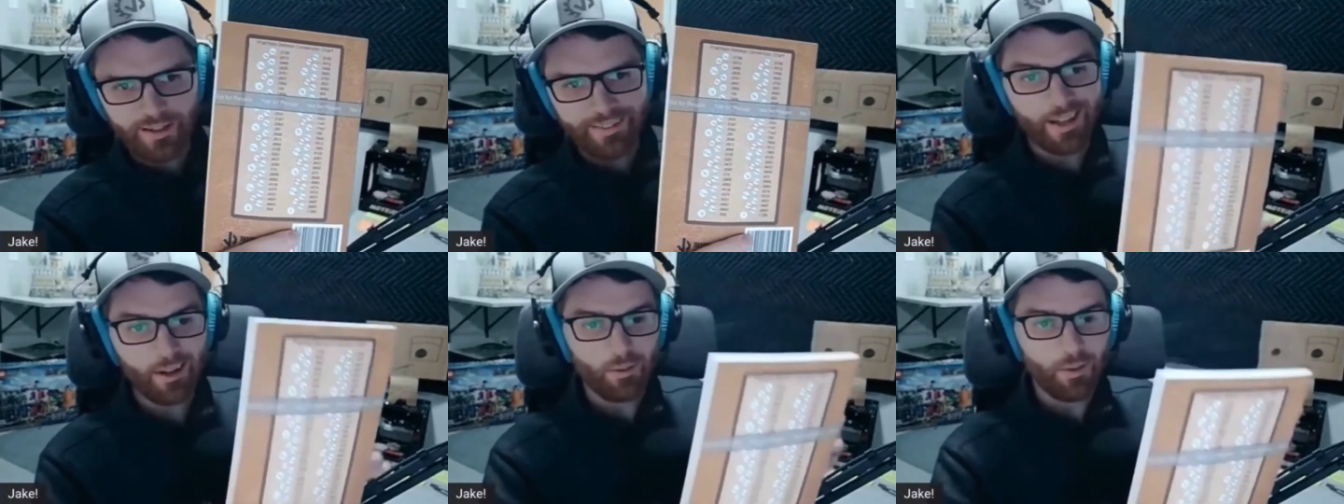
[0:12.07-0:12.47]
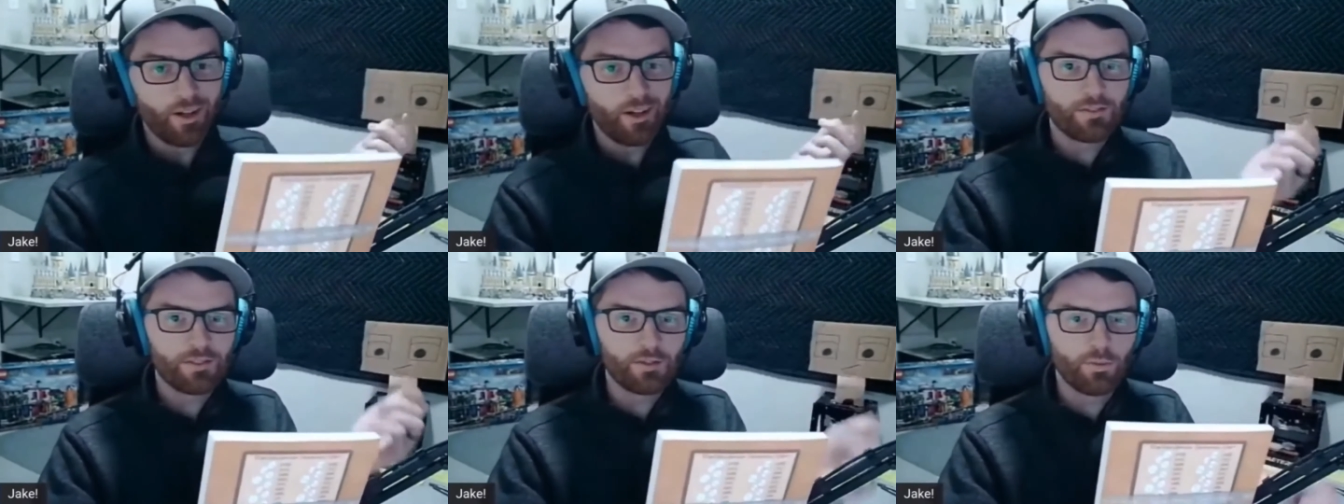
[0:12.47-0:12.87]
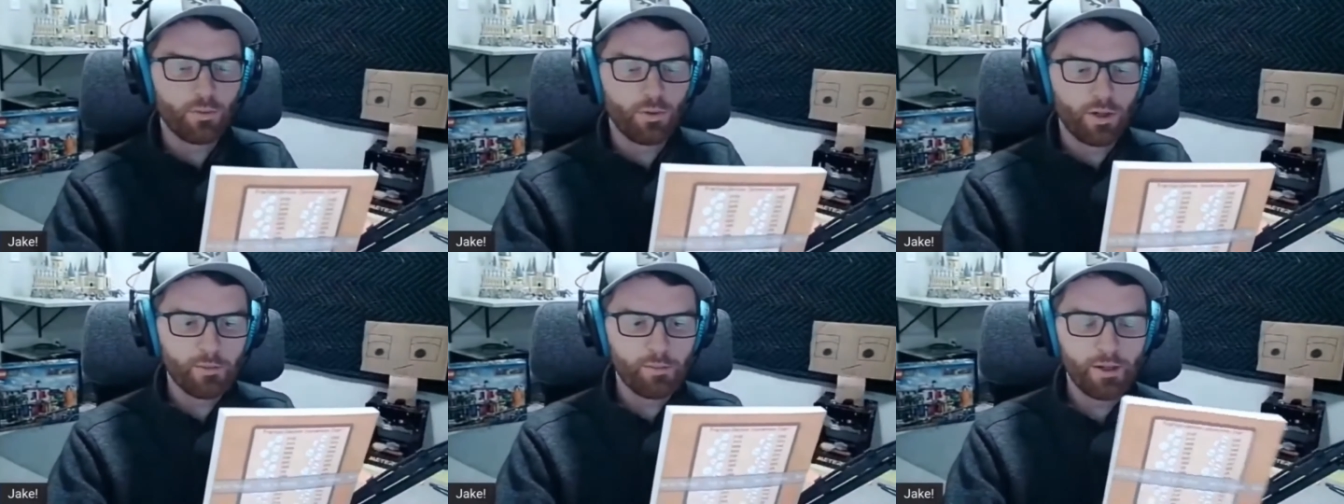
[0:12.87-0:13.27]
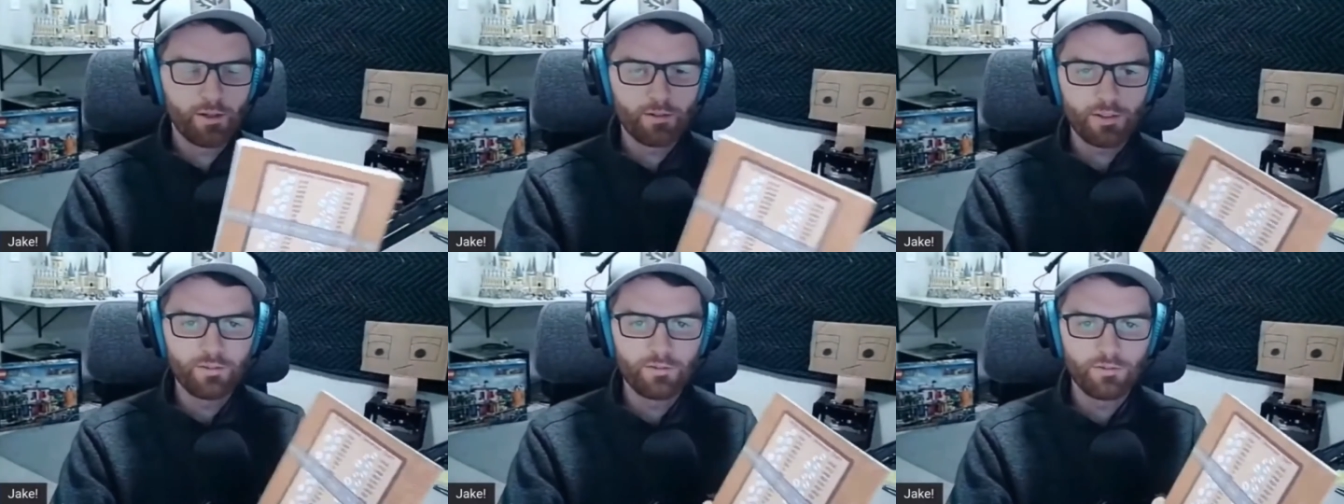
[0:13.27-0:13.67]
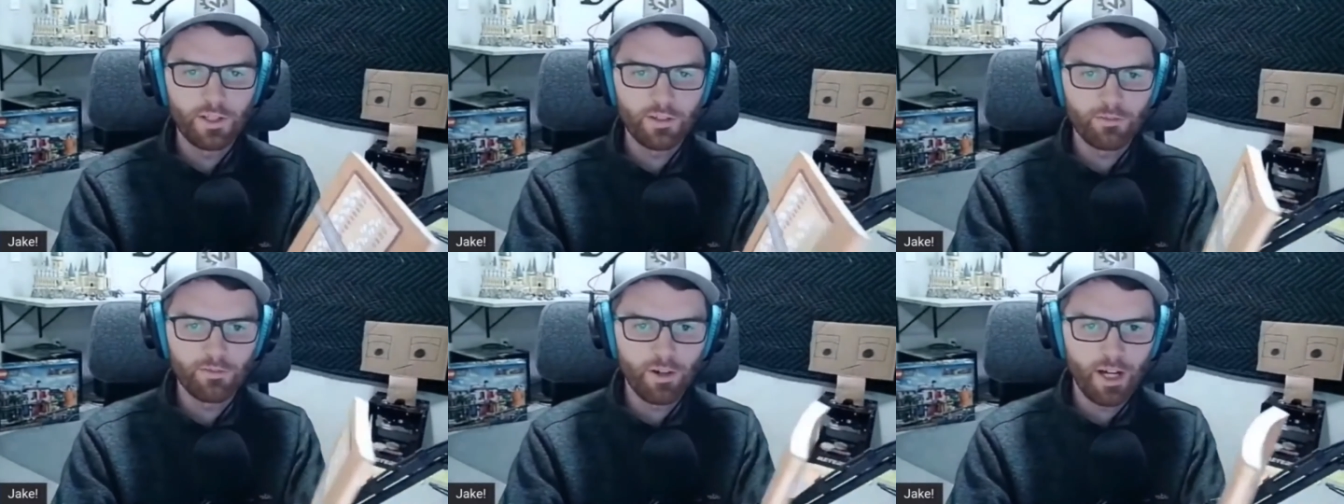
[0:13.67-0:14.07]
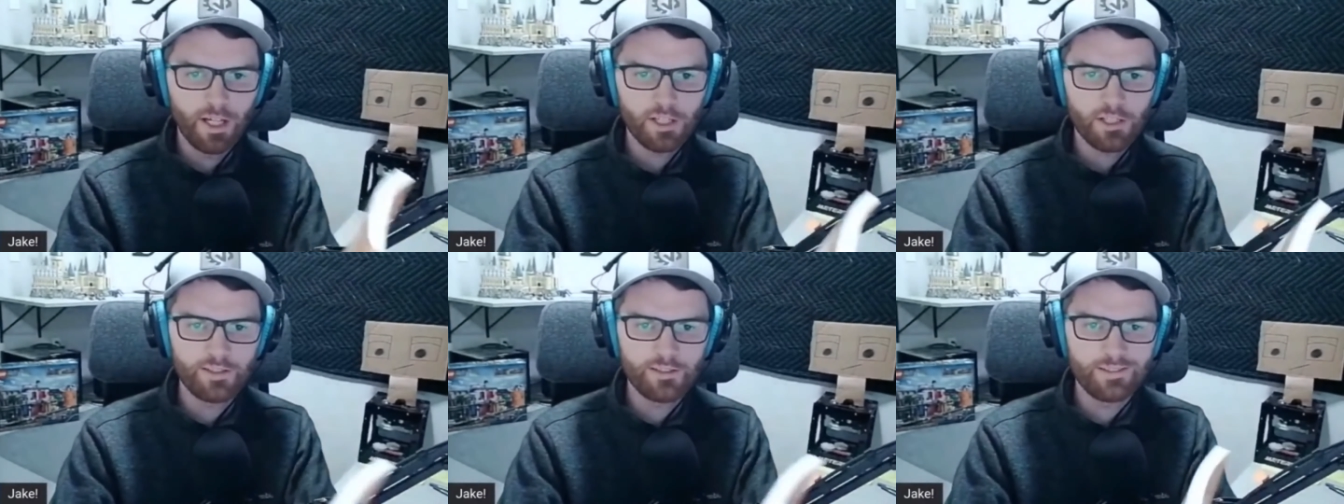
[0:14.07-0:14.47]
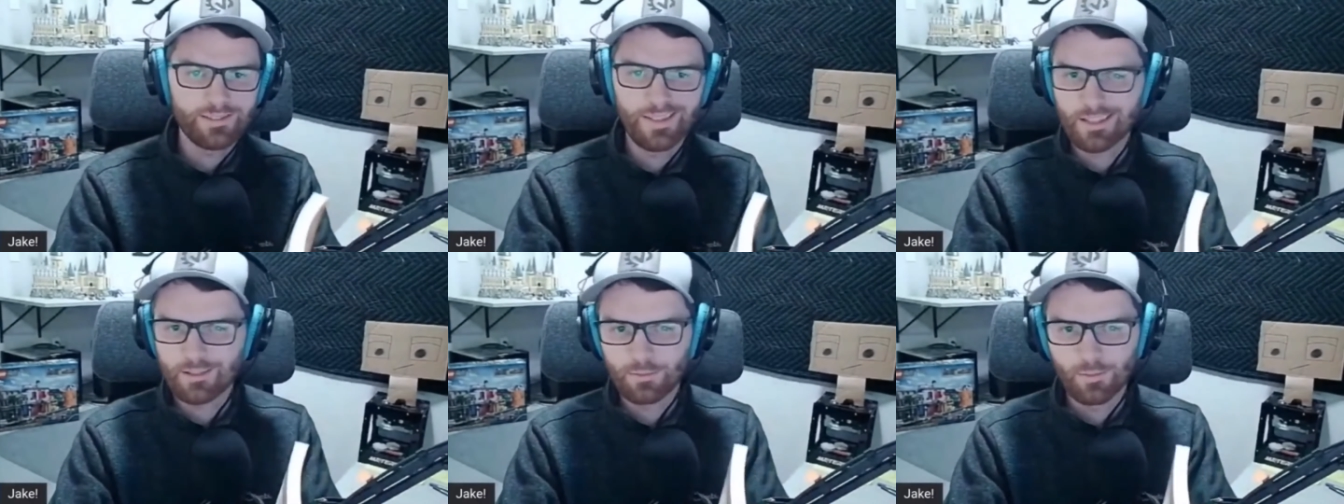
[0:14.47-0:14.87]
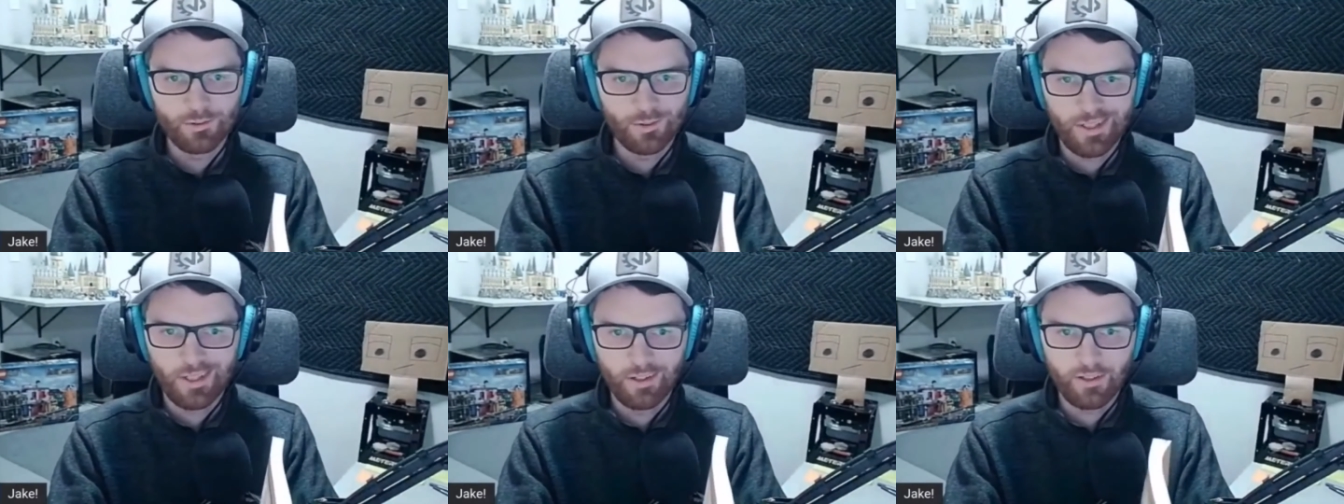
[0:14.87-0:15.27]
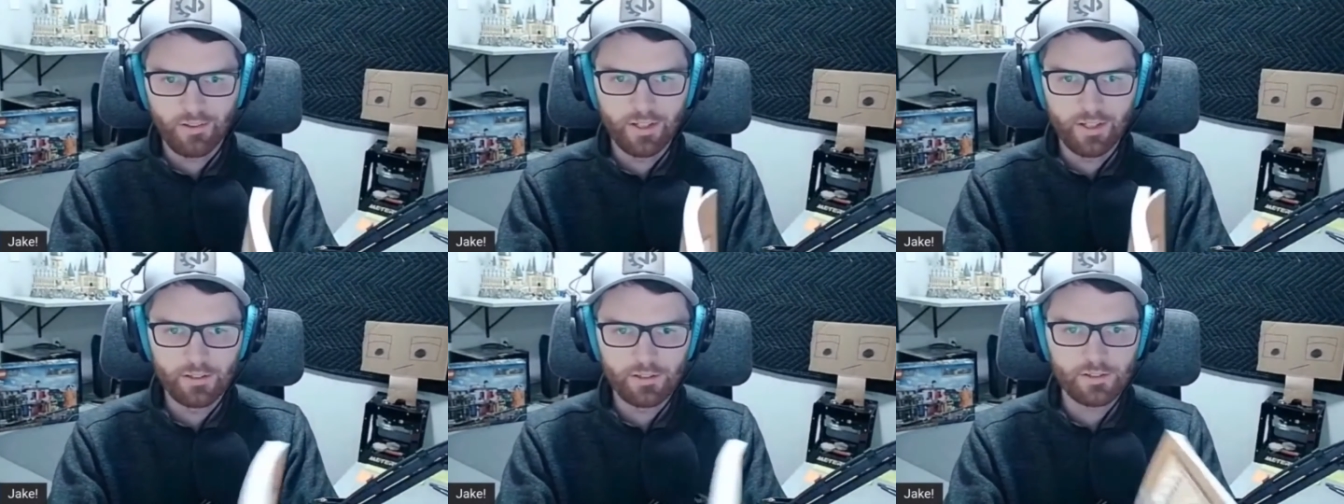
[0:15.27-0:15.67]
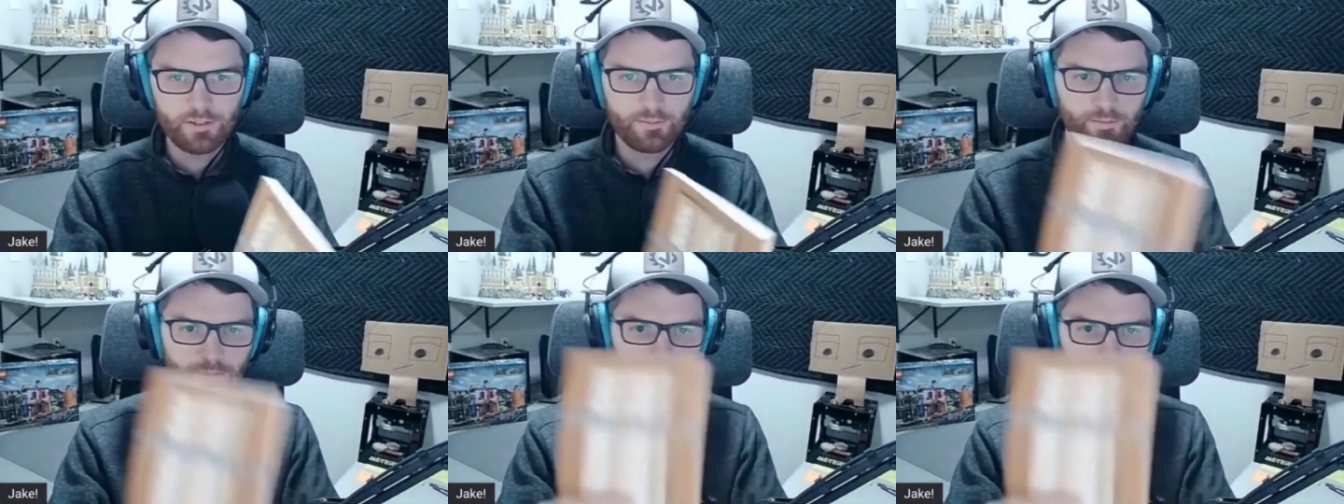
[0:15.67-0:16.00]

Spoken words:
That way you don't have to worry about converting fractions and decimals with calculators.